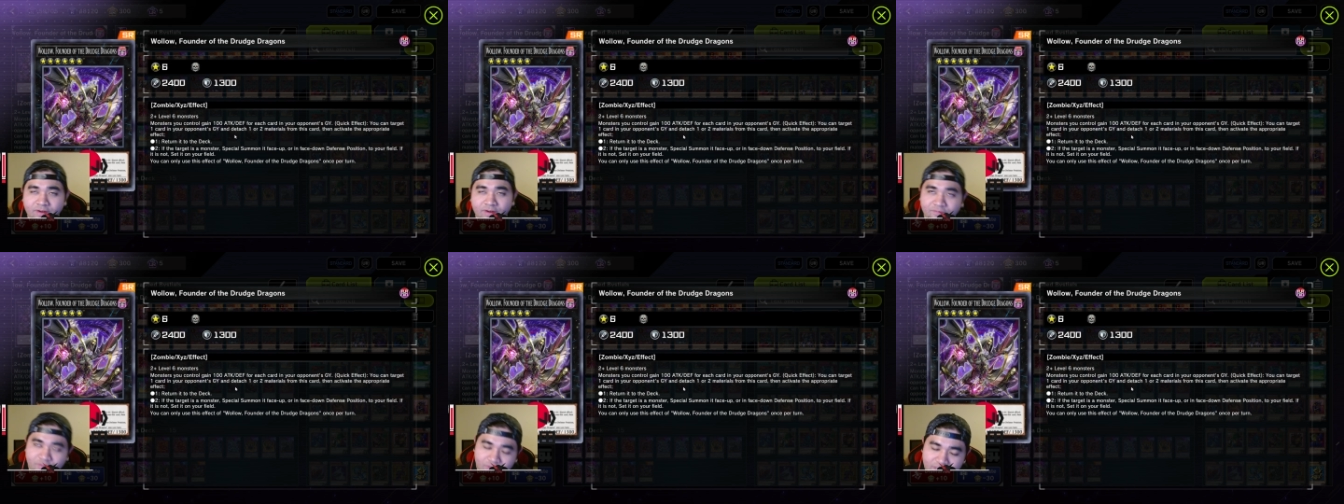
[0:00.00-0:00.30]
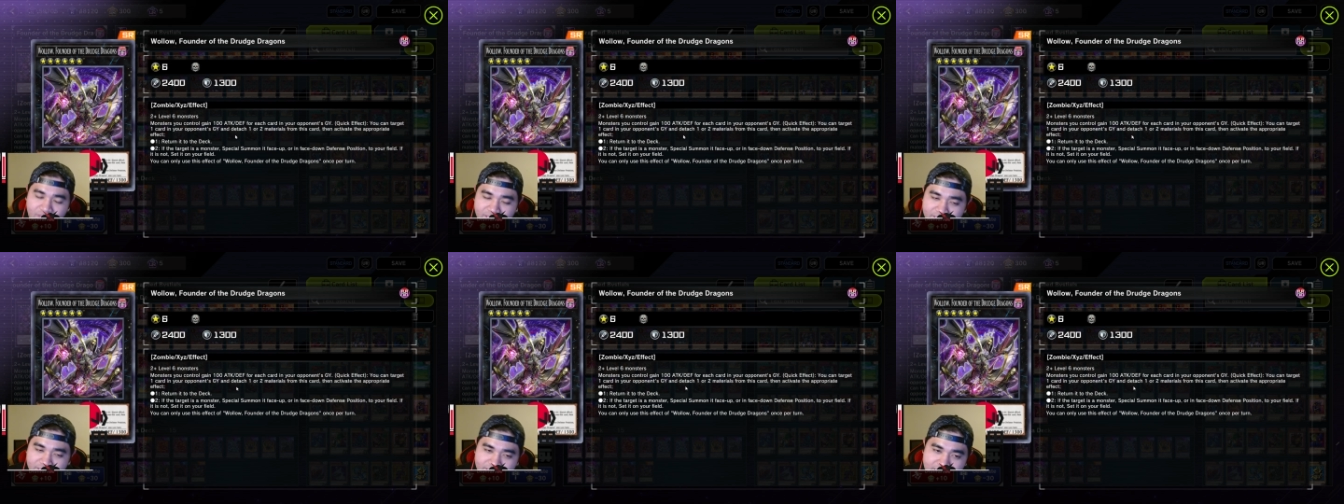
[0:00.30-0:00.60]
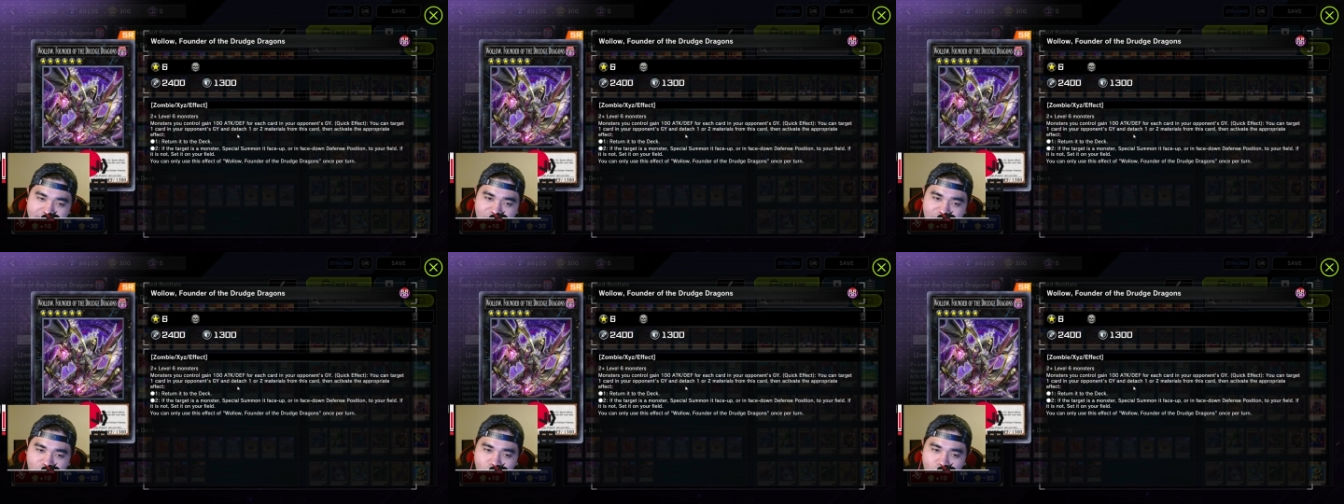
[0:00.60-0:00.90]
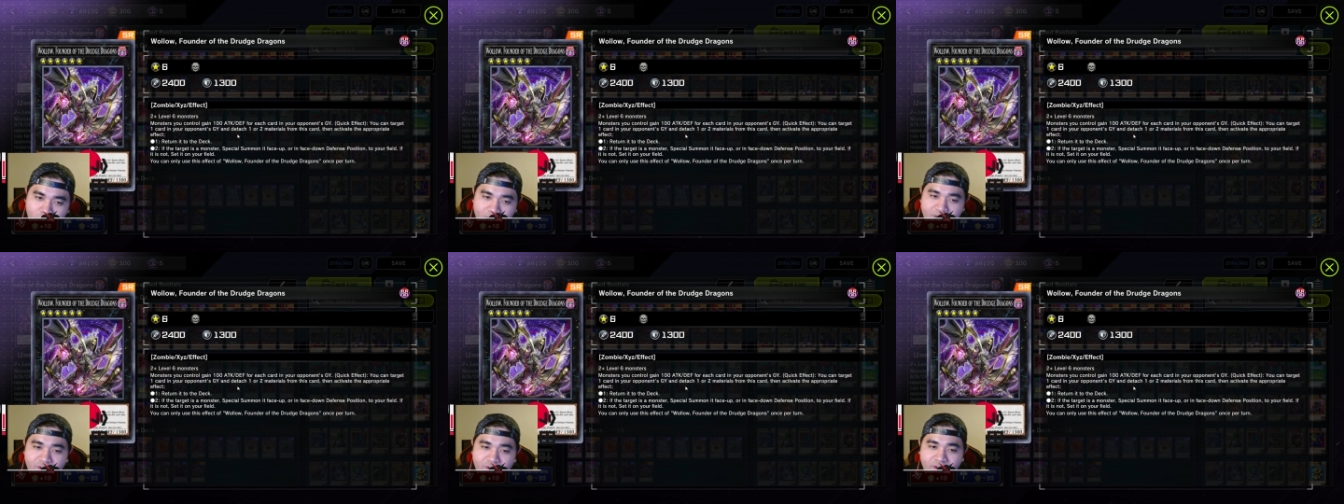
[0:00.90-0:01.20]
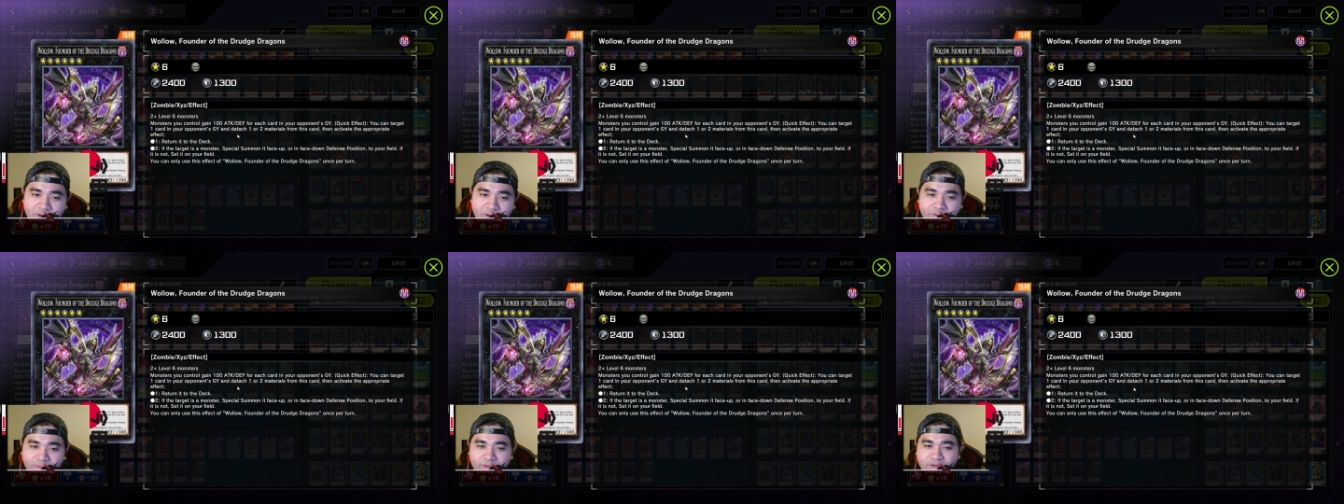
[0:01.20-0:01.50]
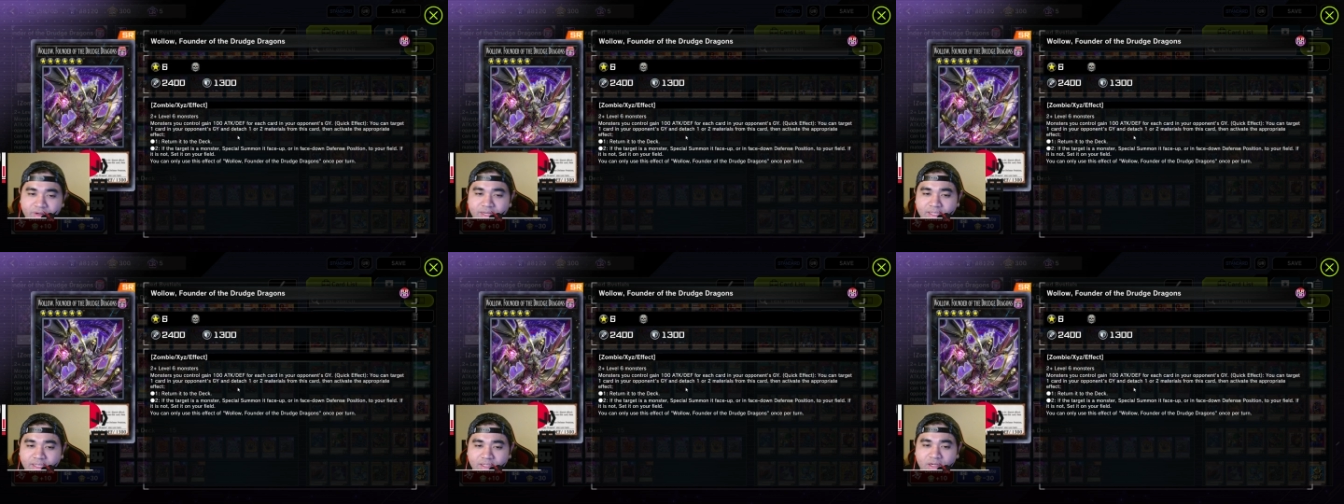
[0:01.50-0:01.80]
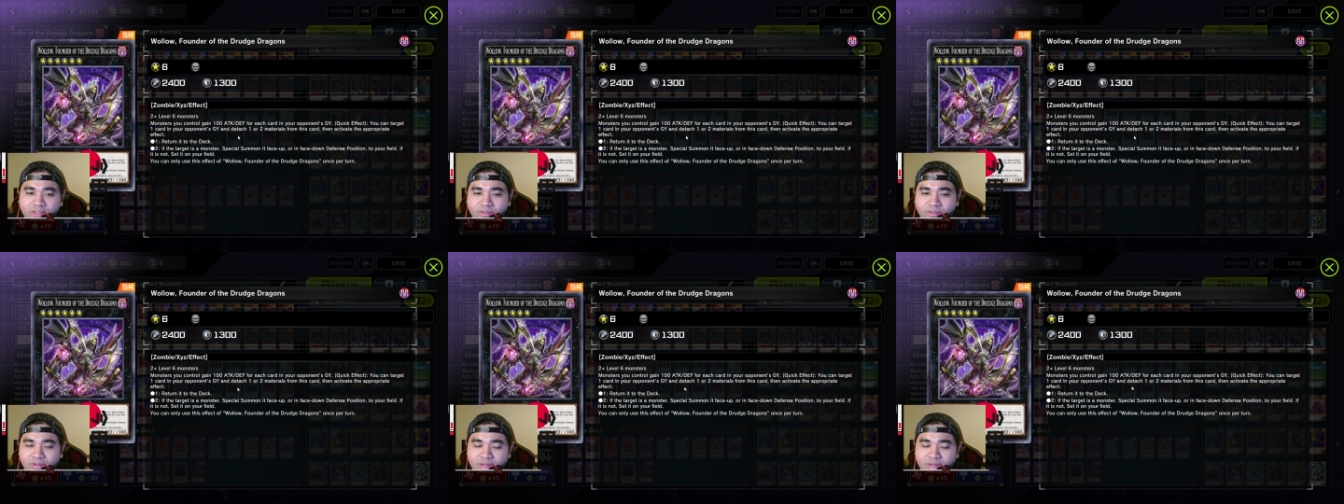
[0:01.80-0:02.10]
if you detach 1, you can return that
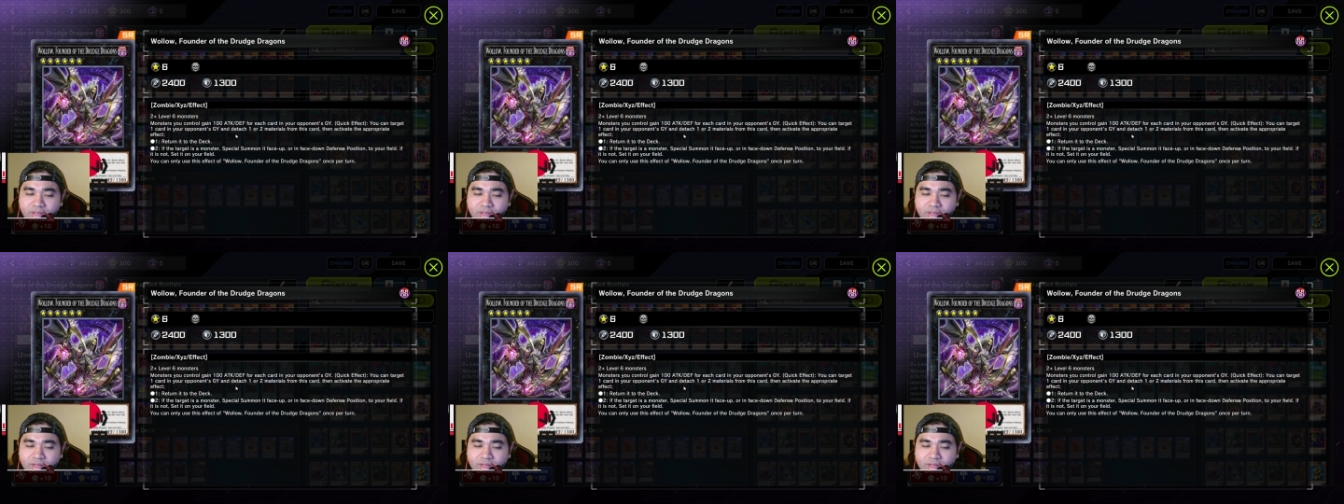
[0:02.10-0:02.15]
card to the